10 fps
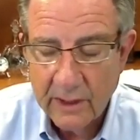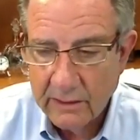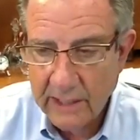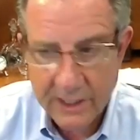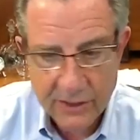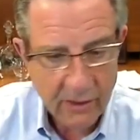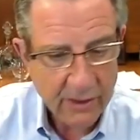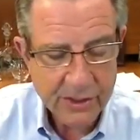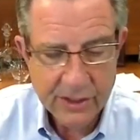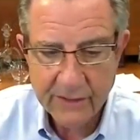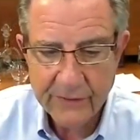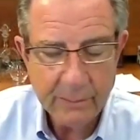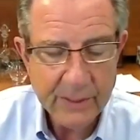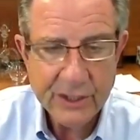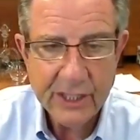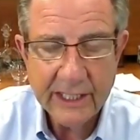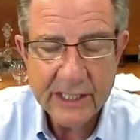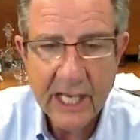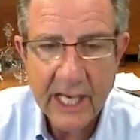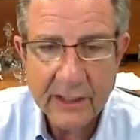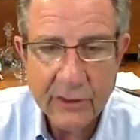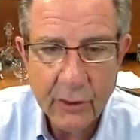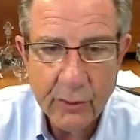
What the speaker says: that's all stuff that machines can't do,